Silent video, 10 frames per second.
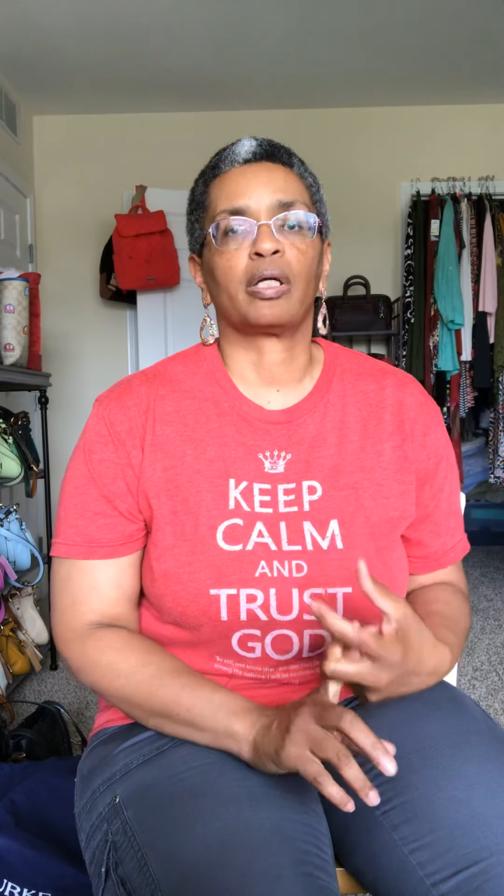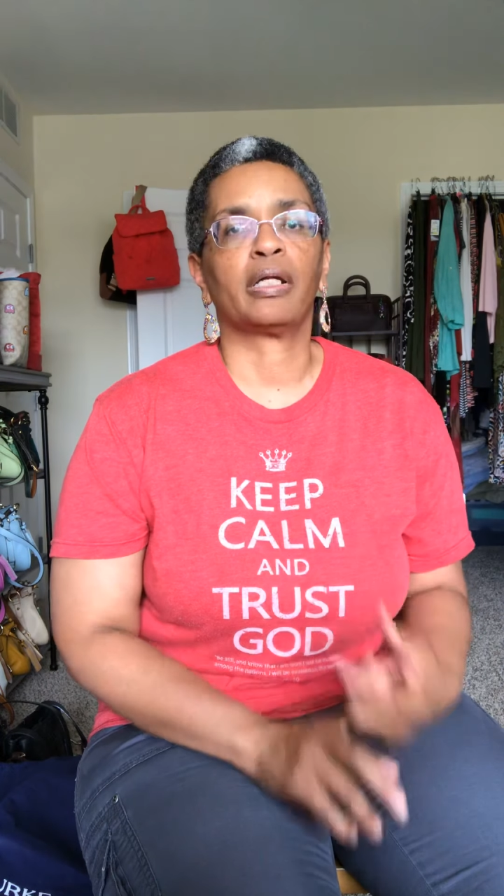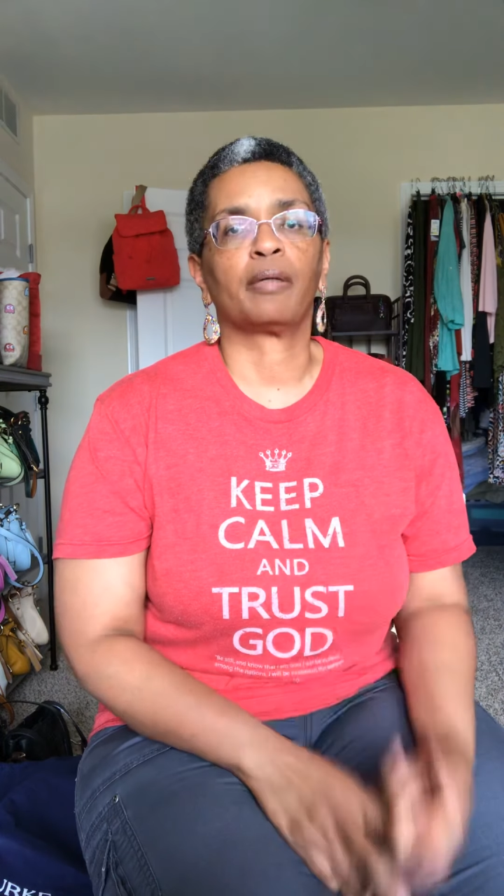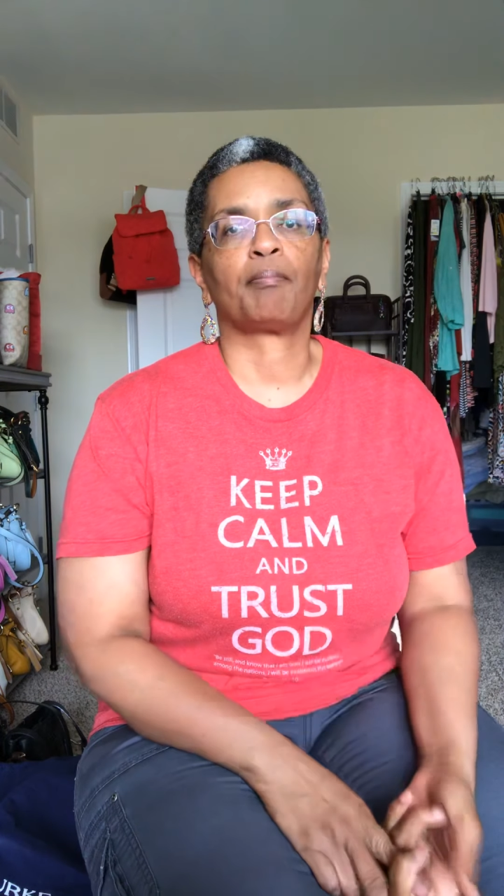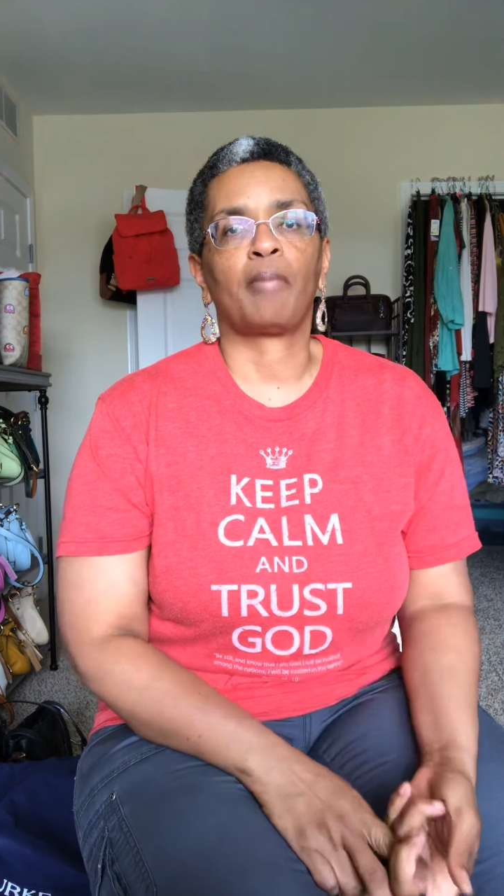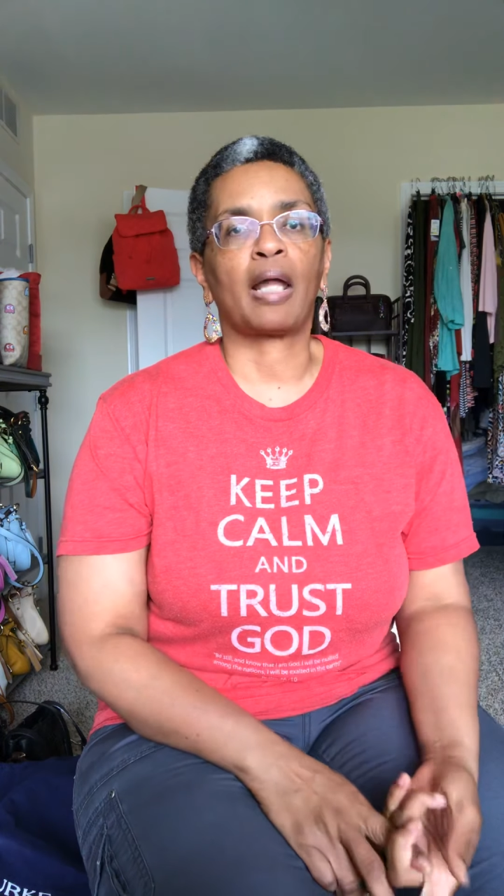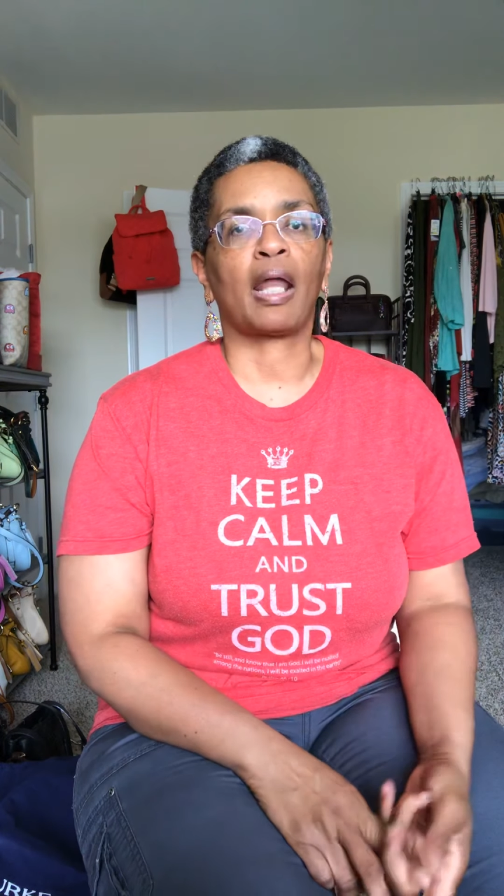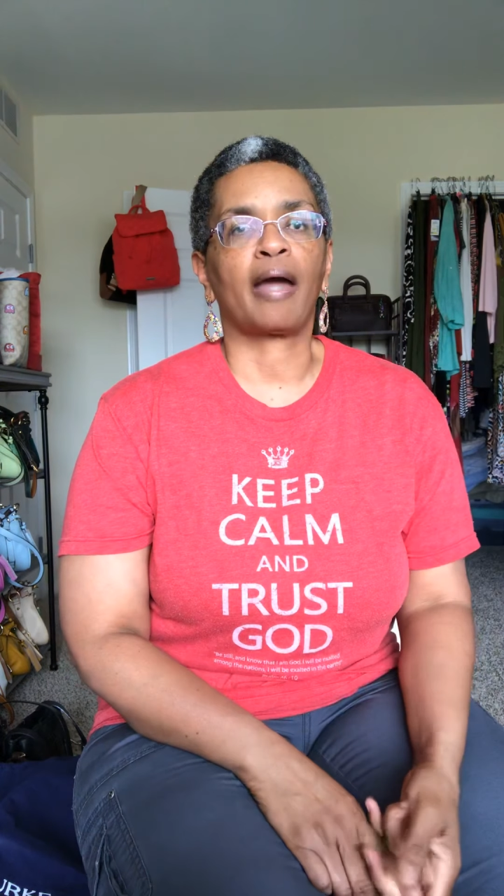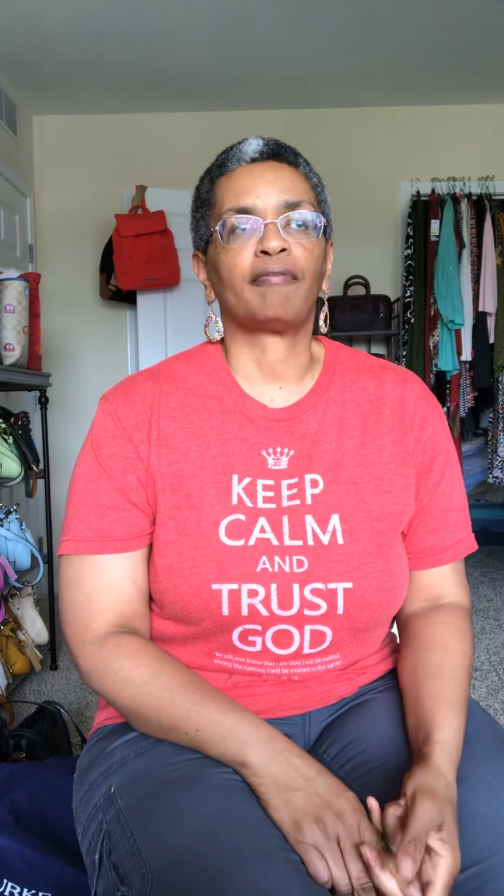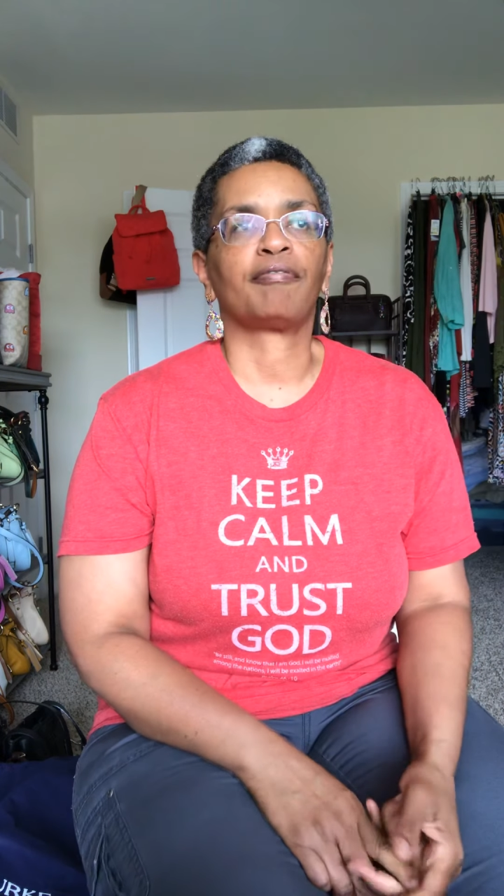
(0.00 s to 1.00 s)
running
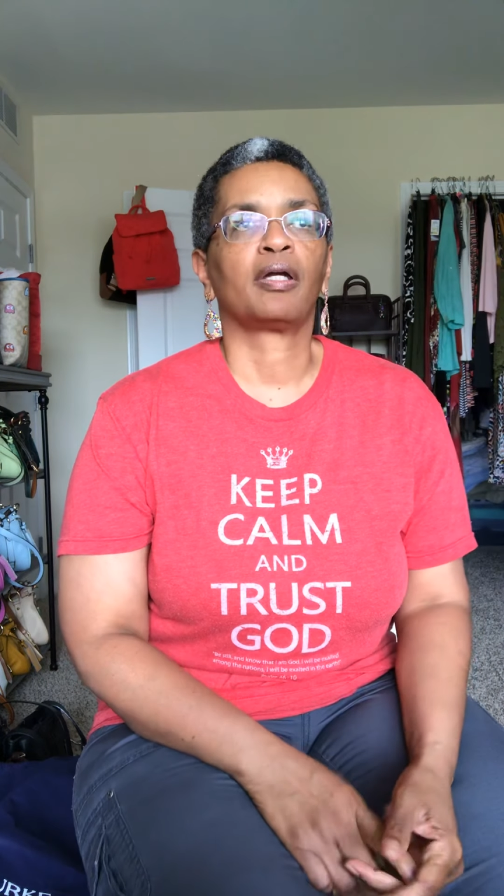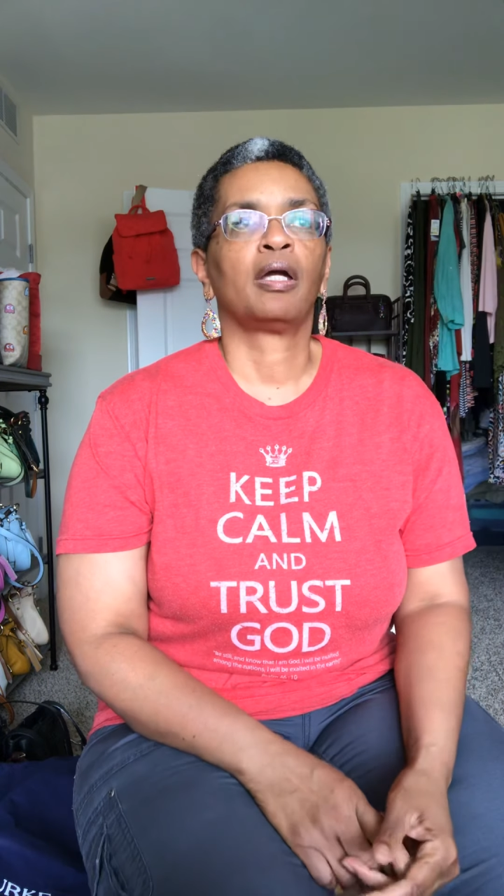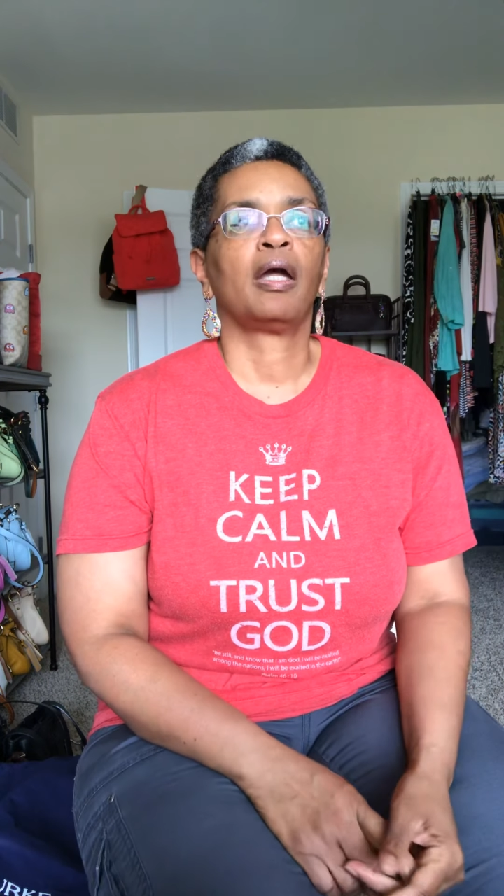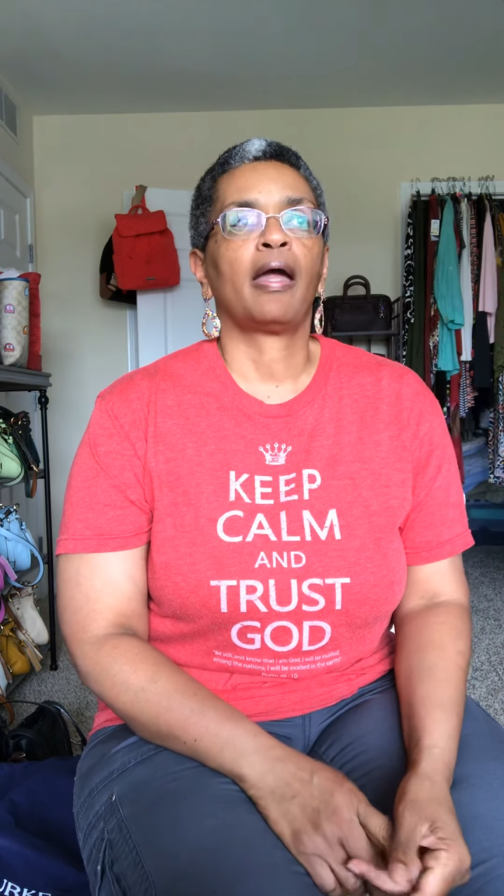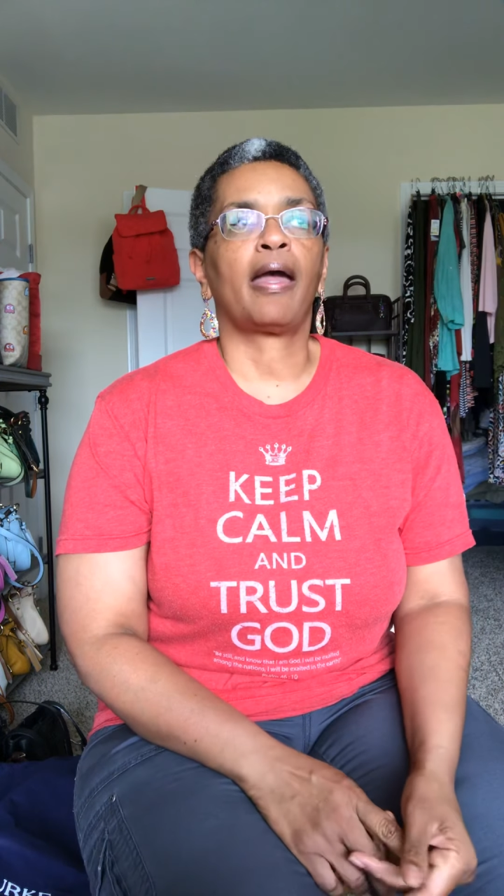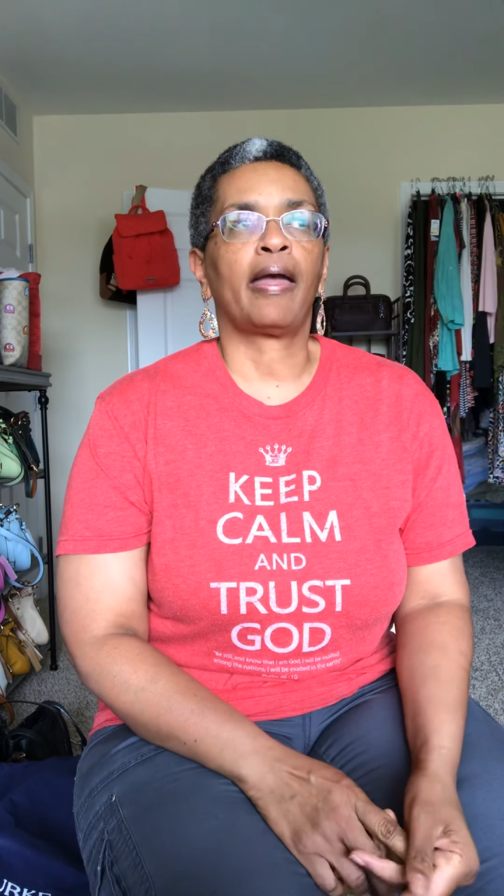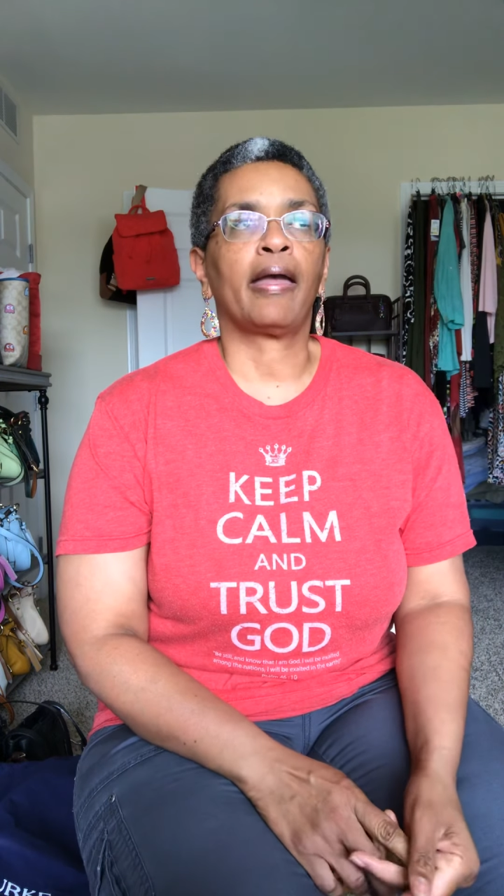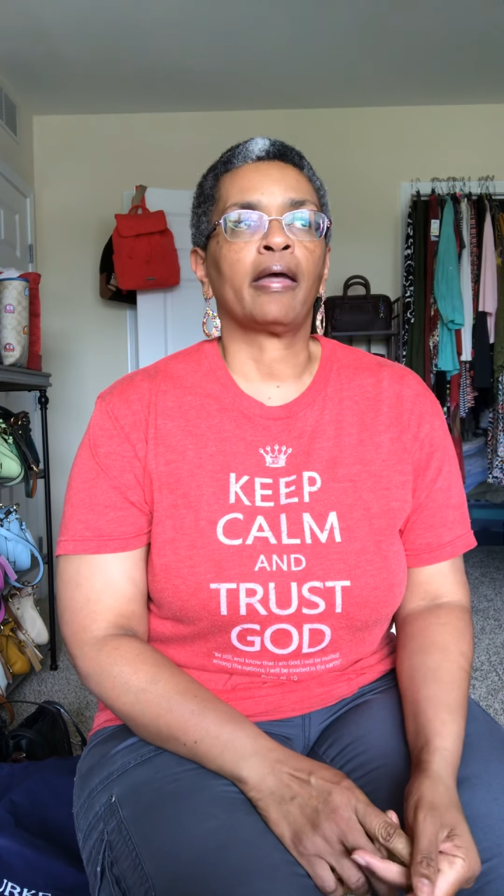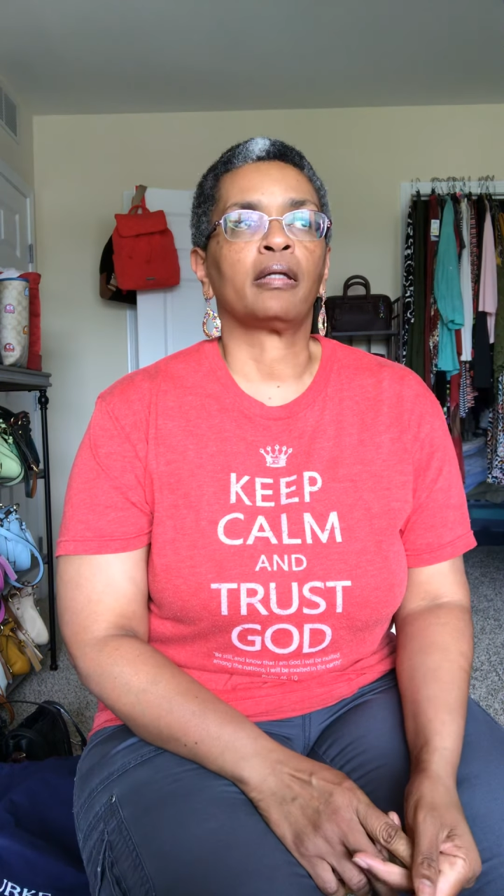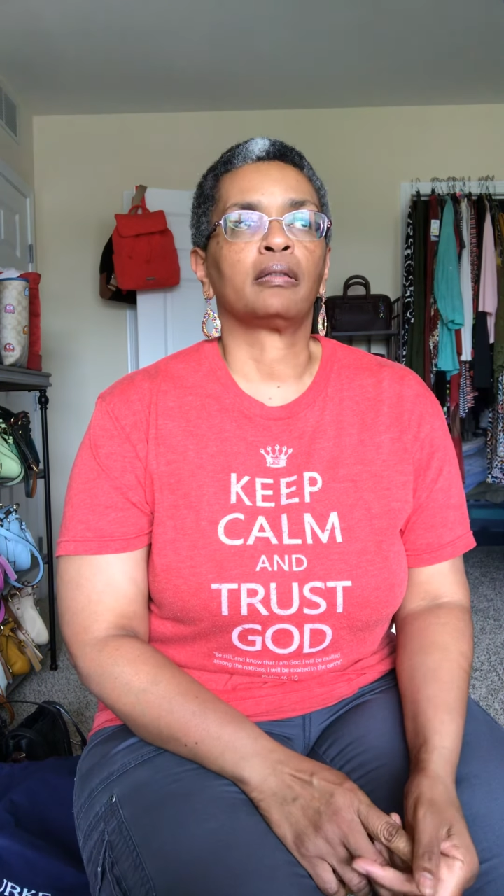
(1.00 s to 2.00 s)
my life
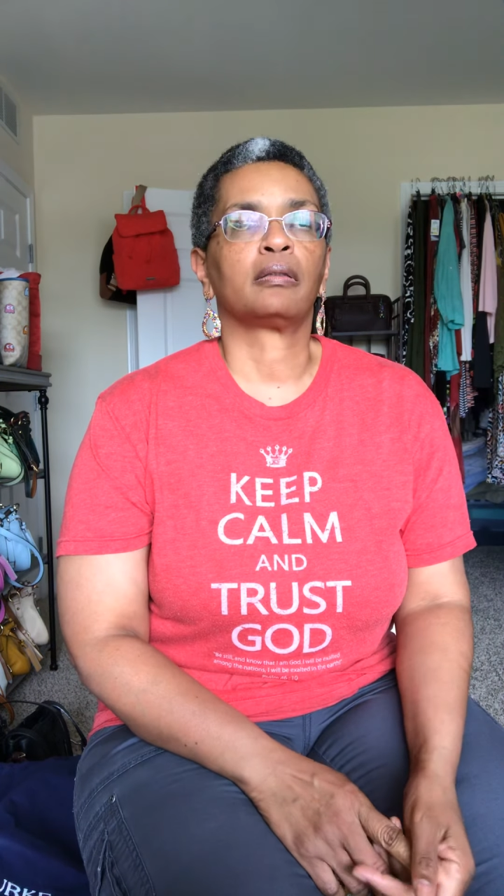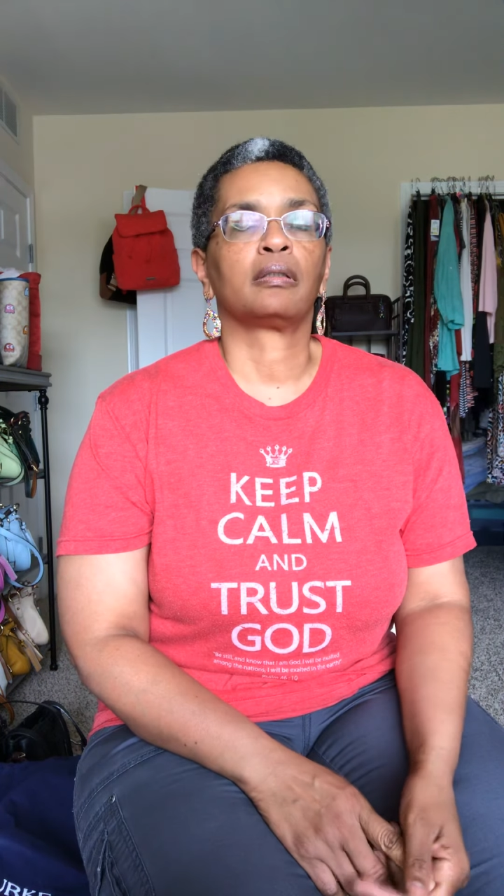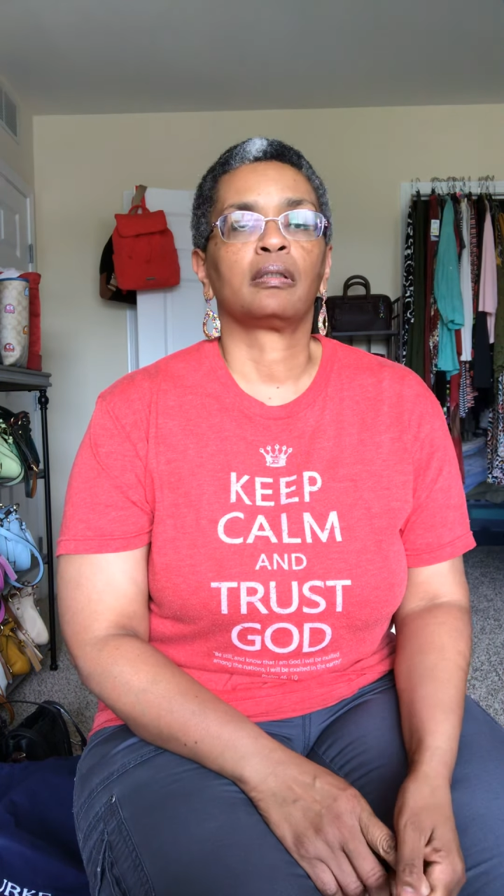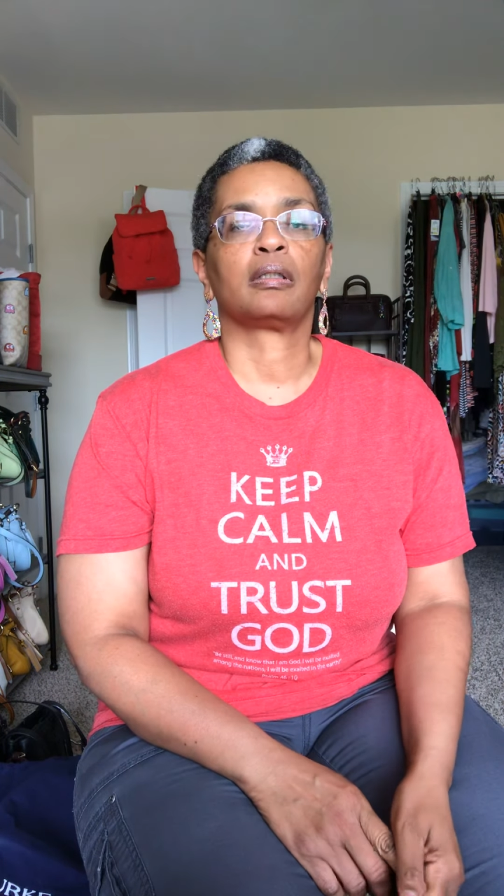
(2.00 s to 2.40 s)
and